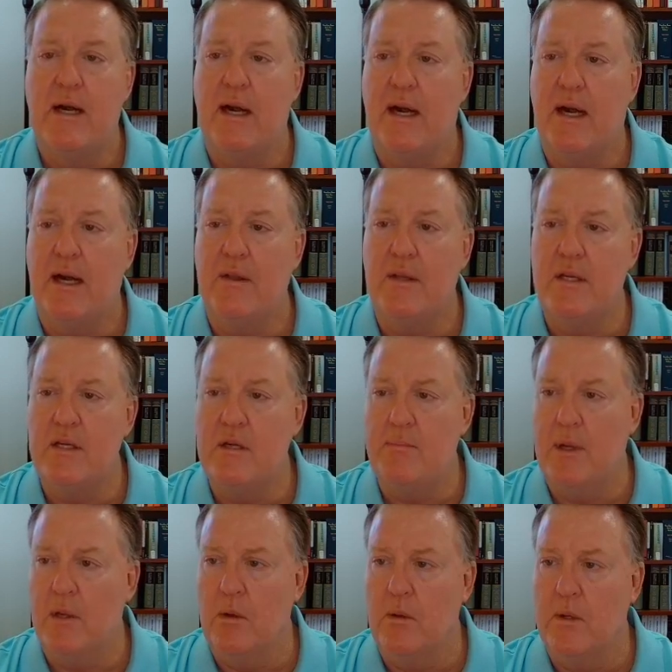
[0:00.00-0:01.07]
uh, this is
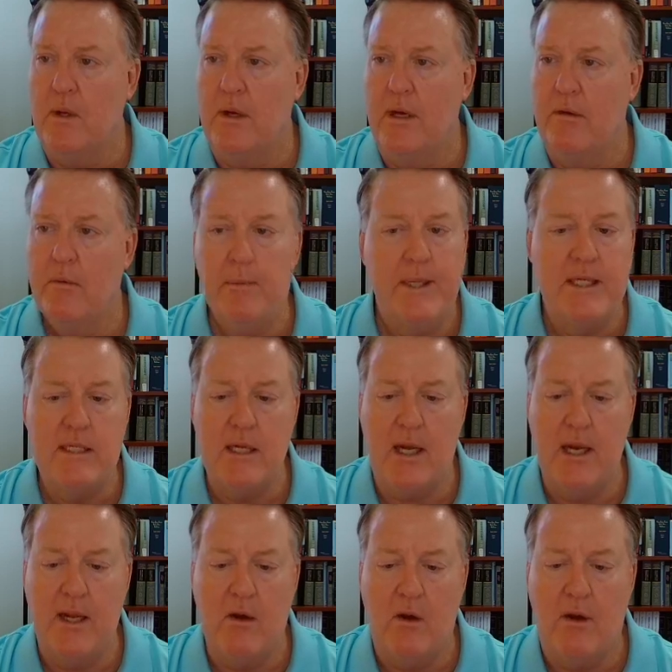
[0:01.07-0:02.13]
Bill O'Leary. I'm going to be
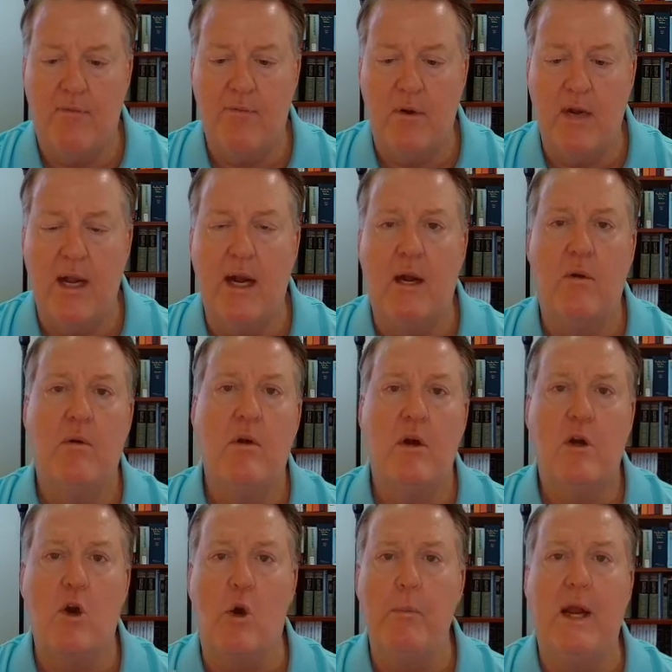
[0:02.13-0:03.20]
signing off for now.
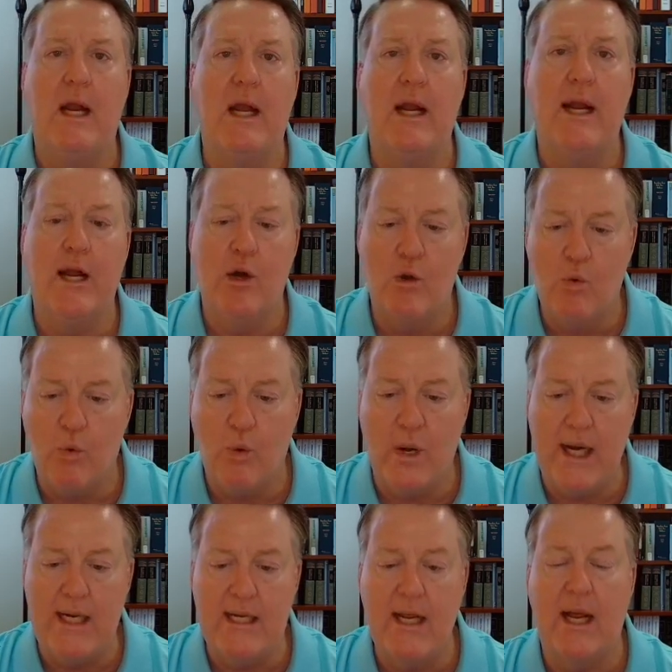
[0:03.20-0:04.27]
Go make it a
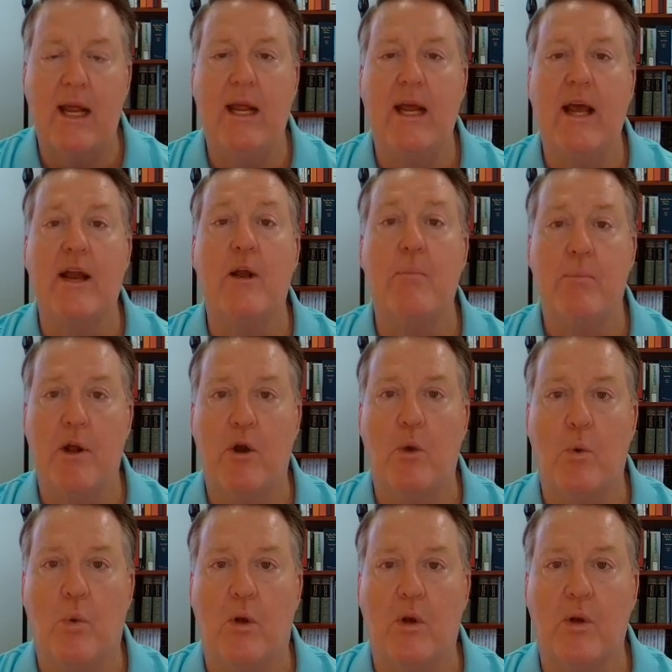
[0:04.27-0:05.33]
great day and a
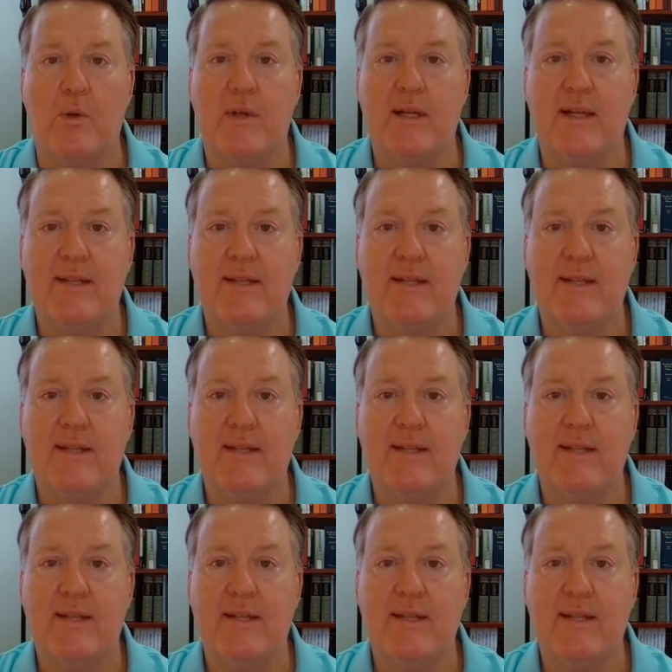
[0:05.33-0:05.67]
better world.